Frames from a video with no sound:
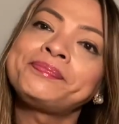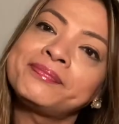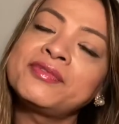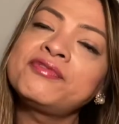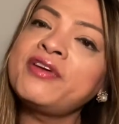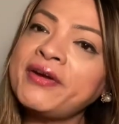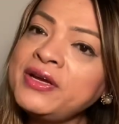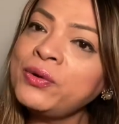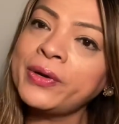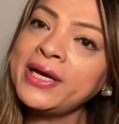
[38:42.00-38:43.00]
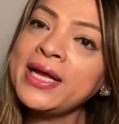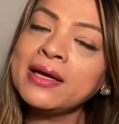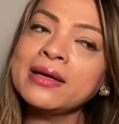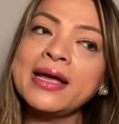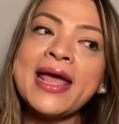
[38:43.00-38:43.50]
very Nordic,
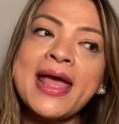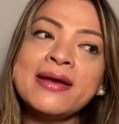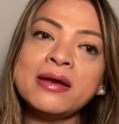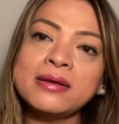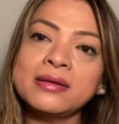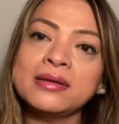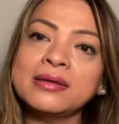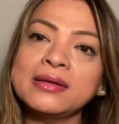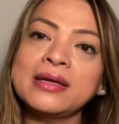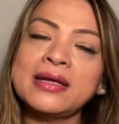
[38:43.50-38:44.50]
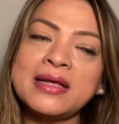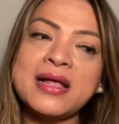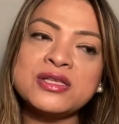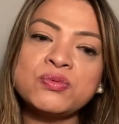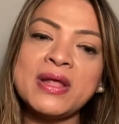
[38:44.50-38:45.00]
and
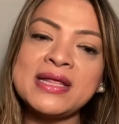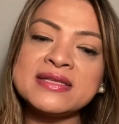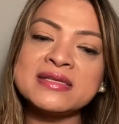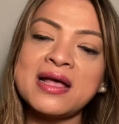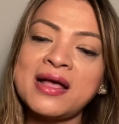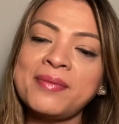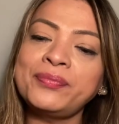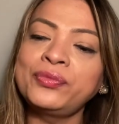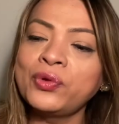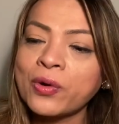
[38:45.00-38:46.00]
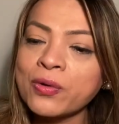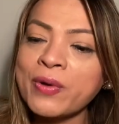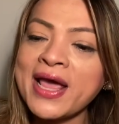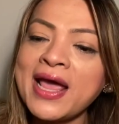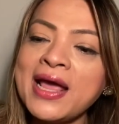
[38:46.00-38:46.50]
as well as
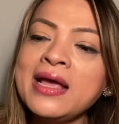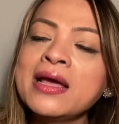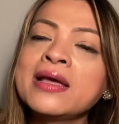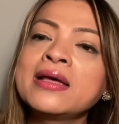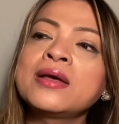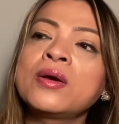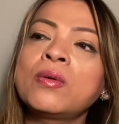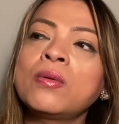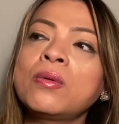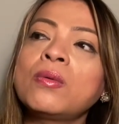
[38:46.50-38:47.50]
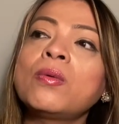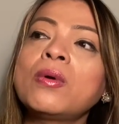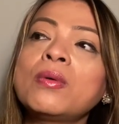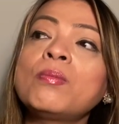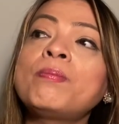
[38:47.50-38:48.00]
Norway,
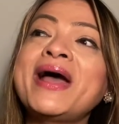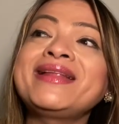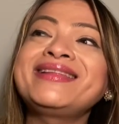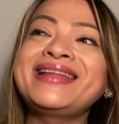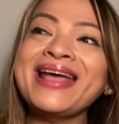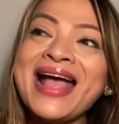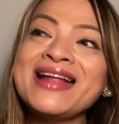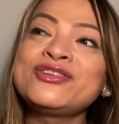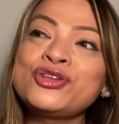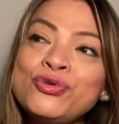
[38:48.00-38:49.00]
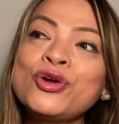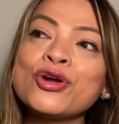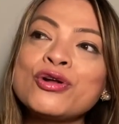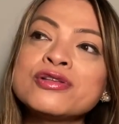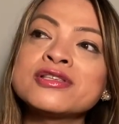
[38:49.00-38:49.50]
but they had two
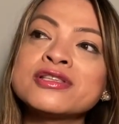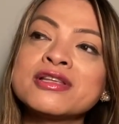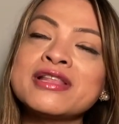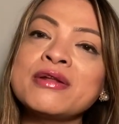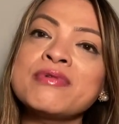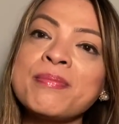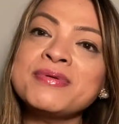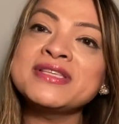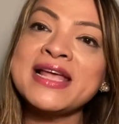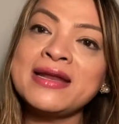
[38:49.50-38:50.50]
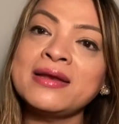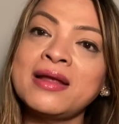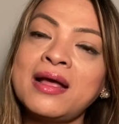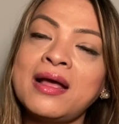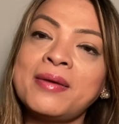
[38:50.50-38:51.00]
girls that represented
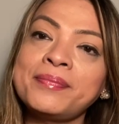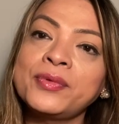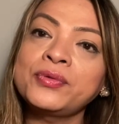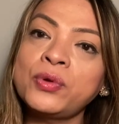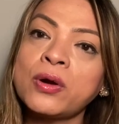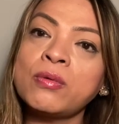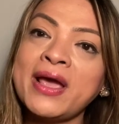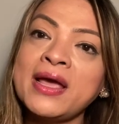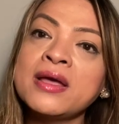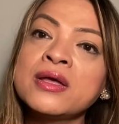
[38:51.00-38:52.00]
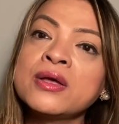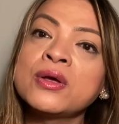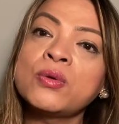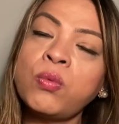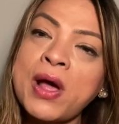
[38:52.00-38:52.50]
Norway.
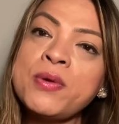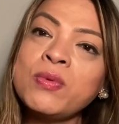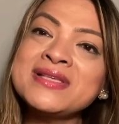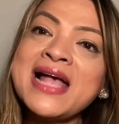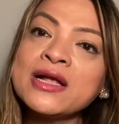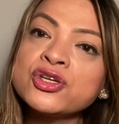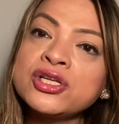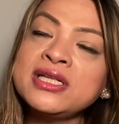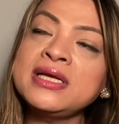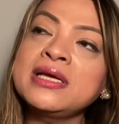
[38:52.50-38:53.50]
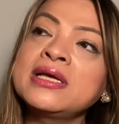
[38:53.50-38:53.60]
One was actually